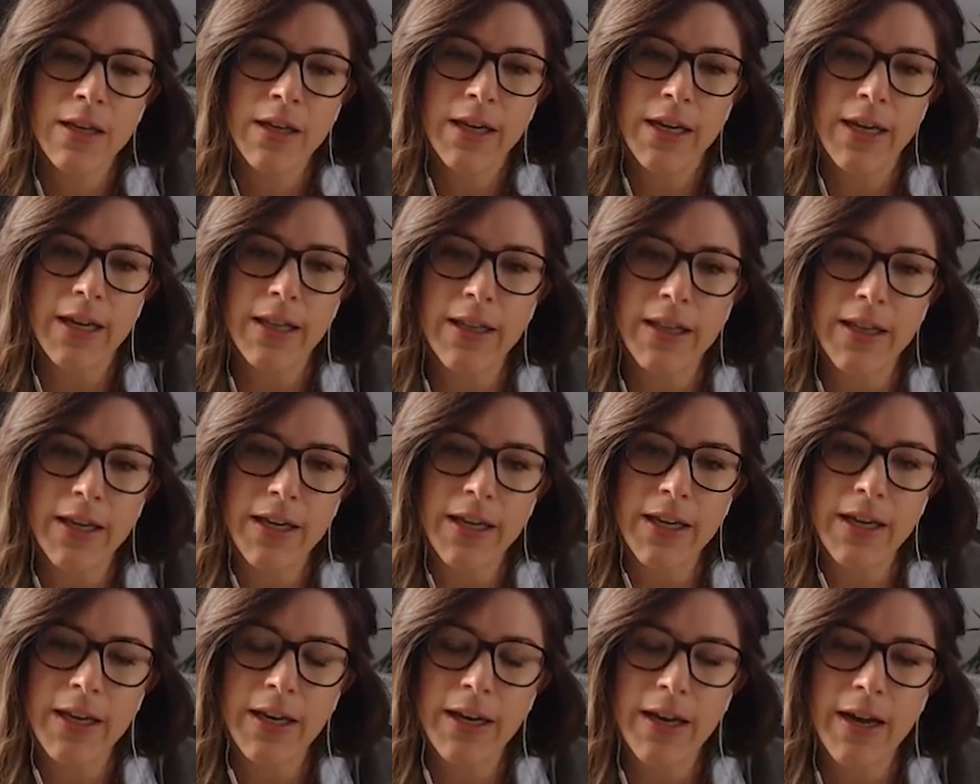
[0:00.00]
And
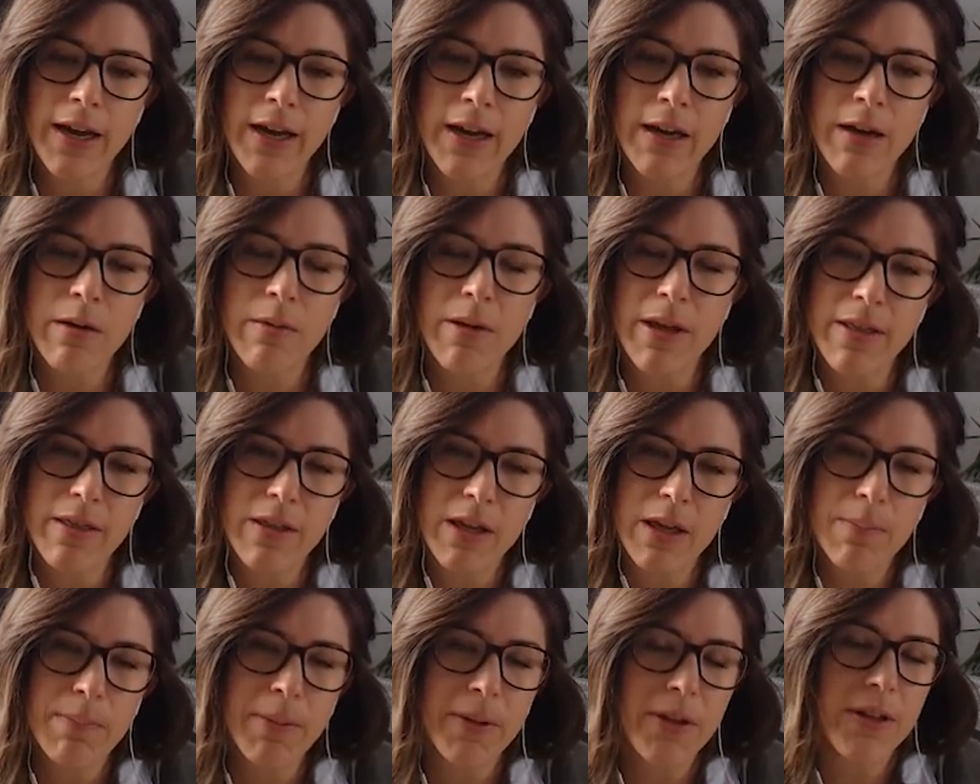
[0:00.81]
then
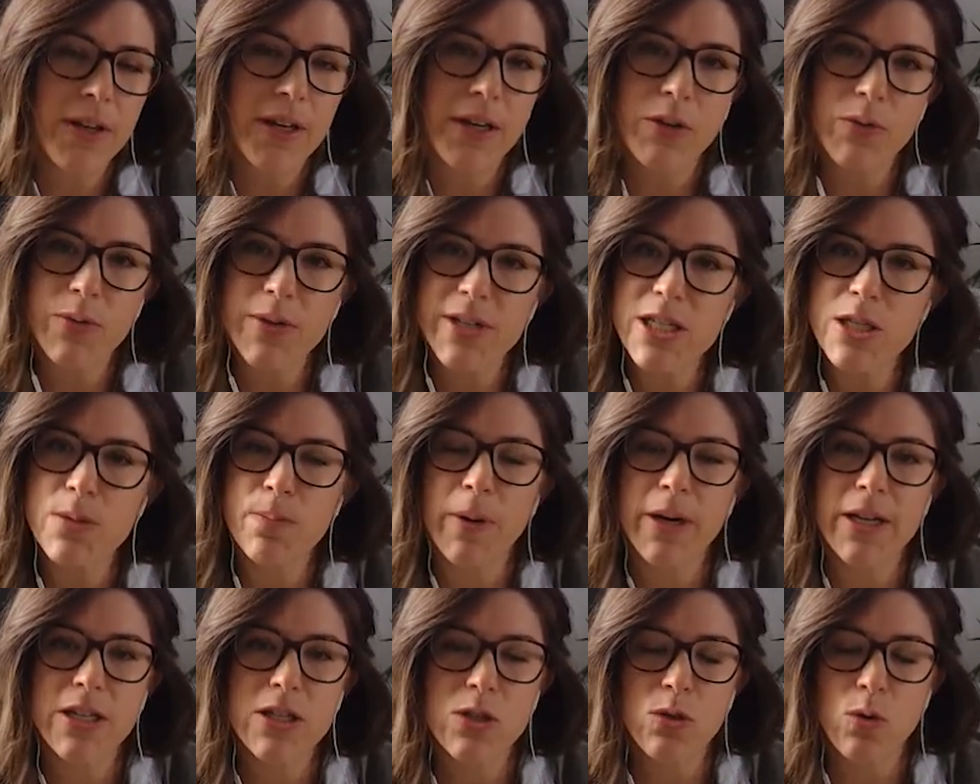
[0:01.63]
the ability to
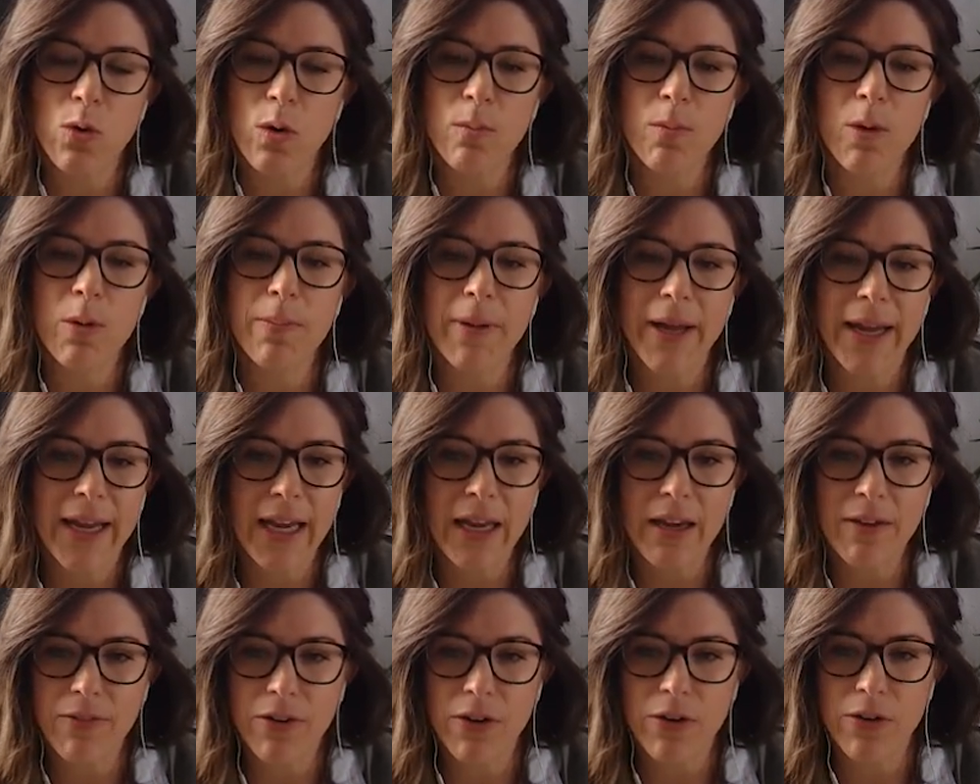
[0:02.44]
express normal
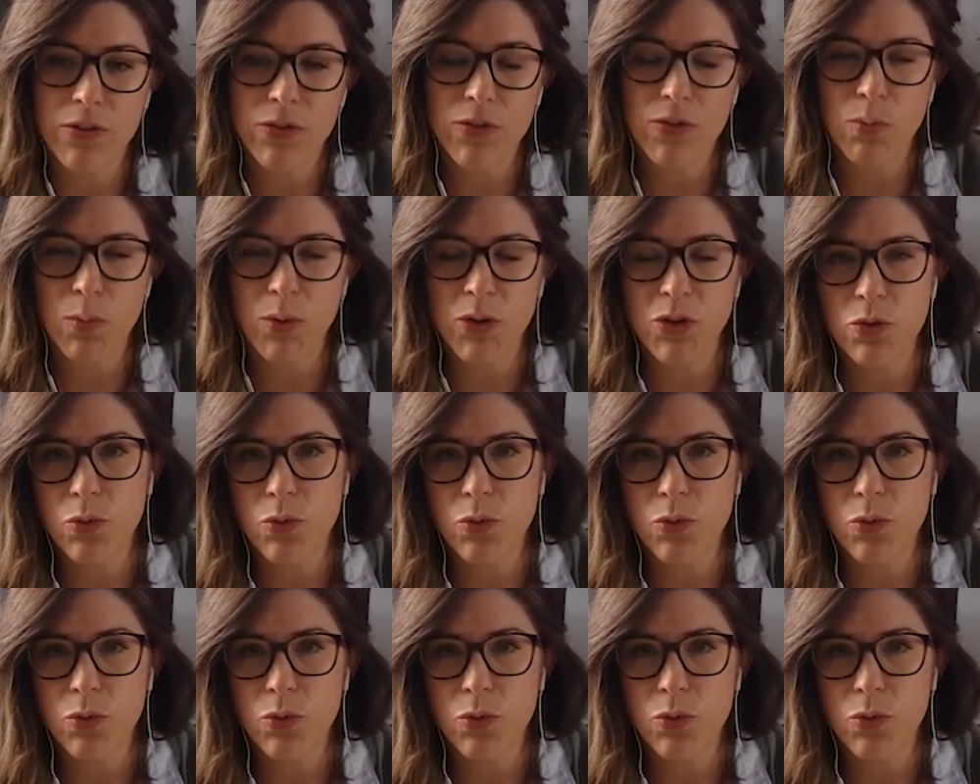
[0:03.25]
behaviors, which